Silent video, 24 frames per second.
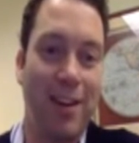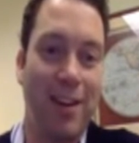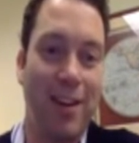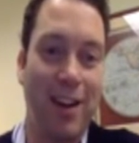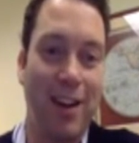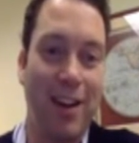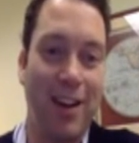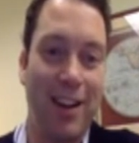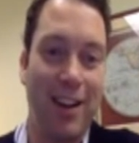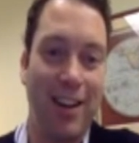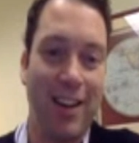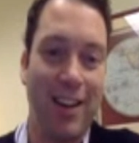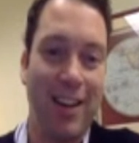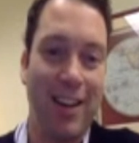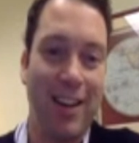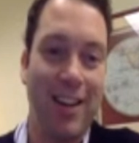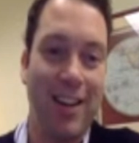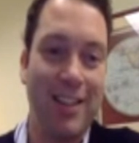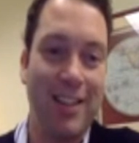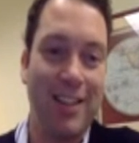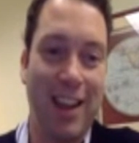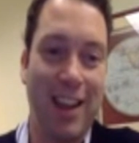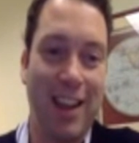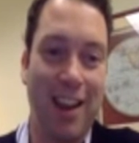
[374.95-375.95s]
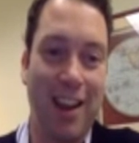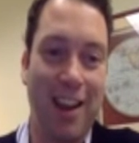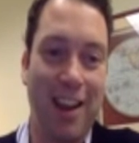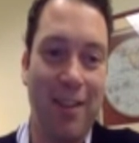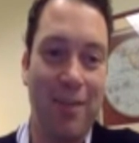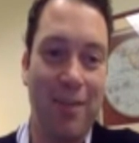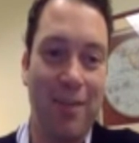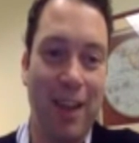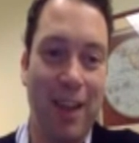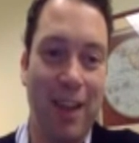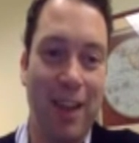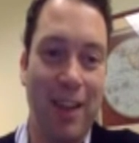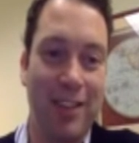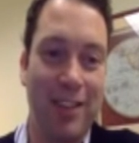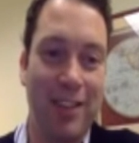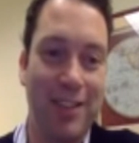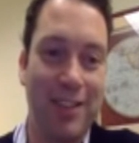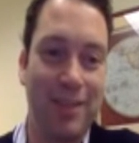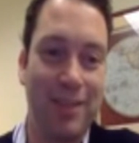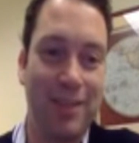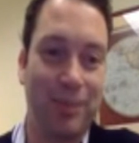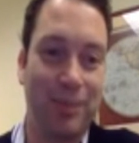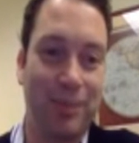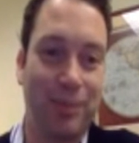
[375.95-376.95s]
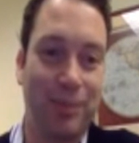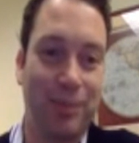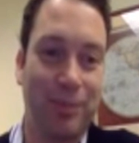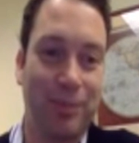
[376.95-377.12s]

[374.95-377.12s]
All right, take care. Thanks.